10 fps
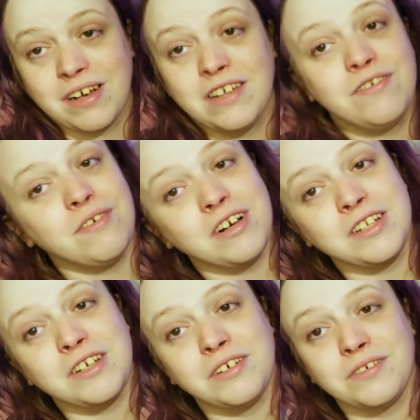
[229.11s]
and if you are
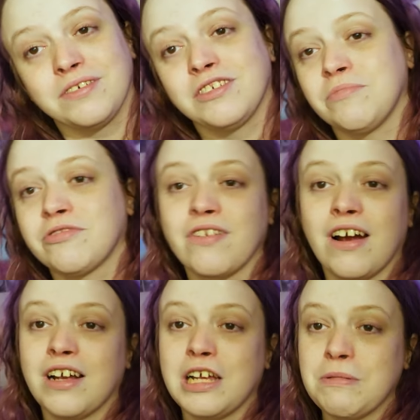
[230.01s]
new,
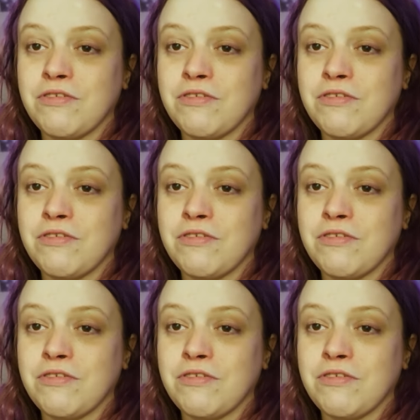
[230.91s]
subscribe.